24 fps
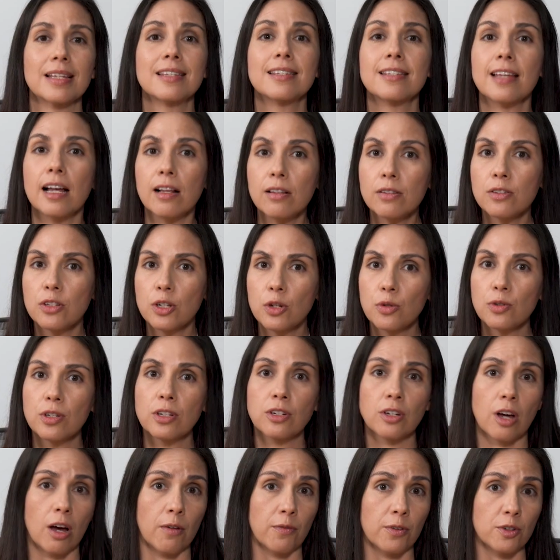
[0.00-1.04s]
Cells use
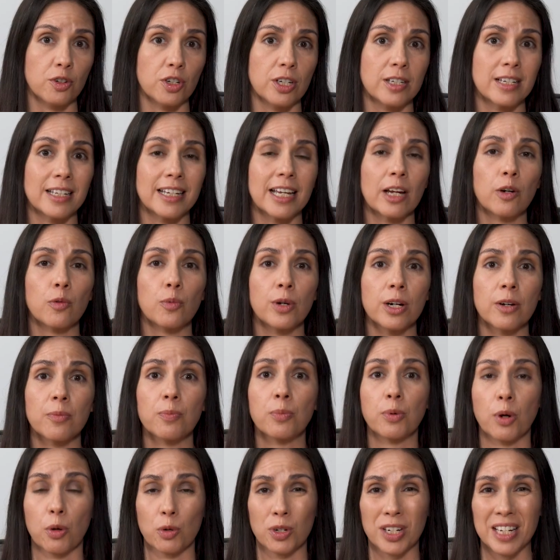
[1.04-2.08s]
autophagy to get rid
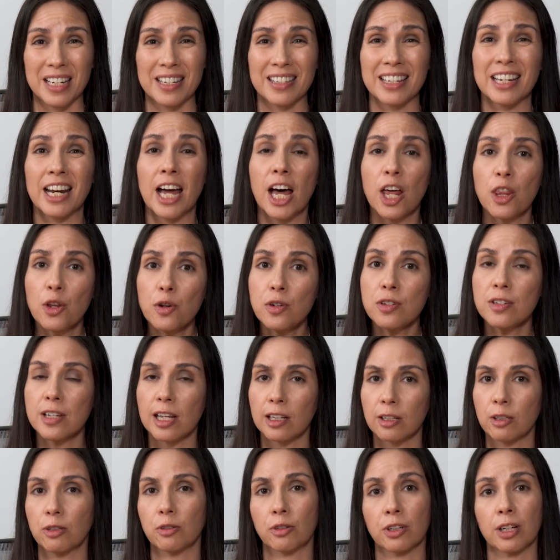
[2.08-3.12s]
of proteins and other
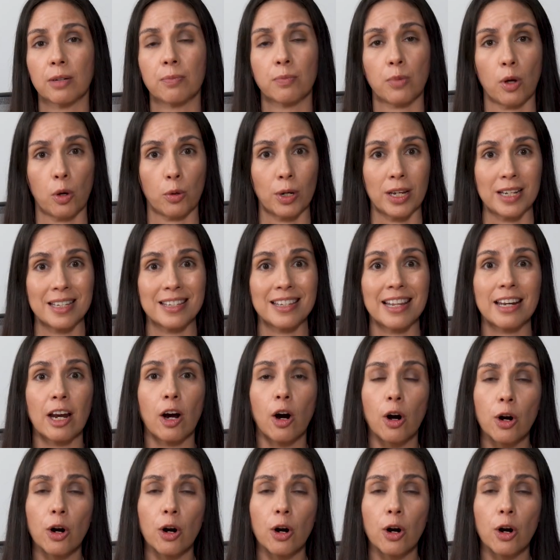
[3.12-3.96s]
cellular components that